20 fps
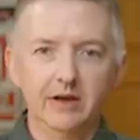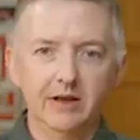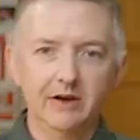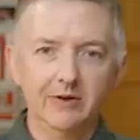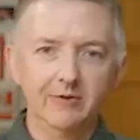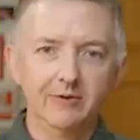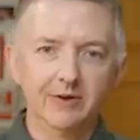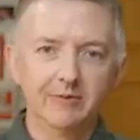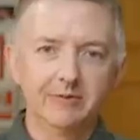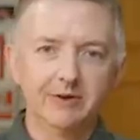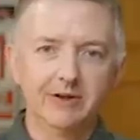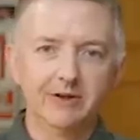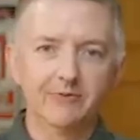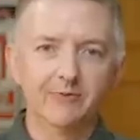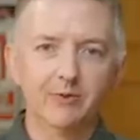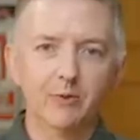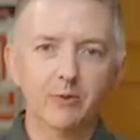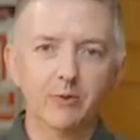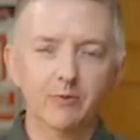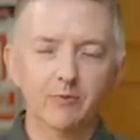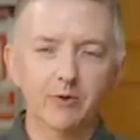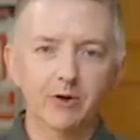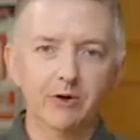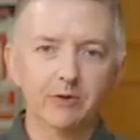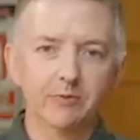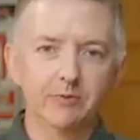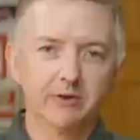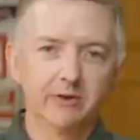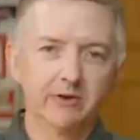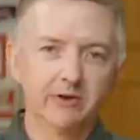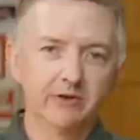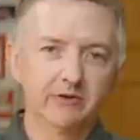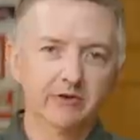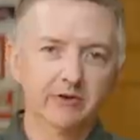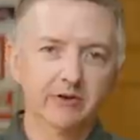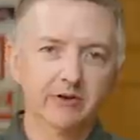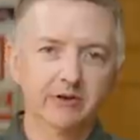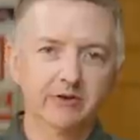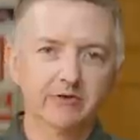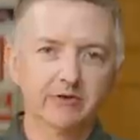Hello, I'm Keith Ford and welcome to this
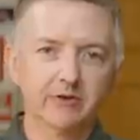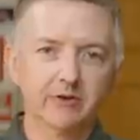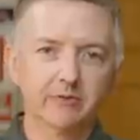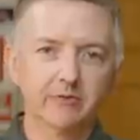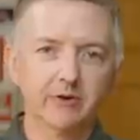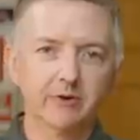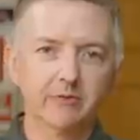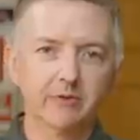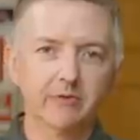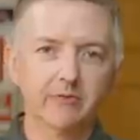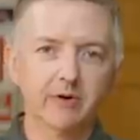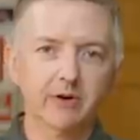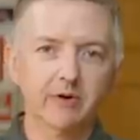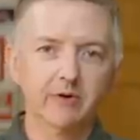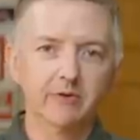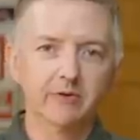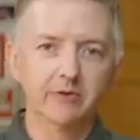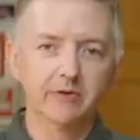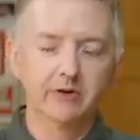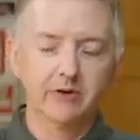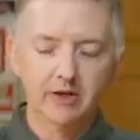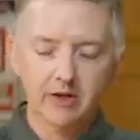edition of From the Vault.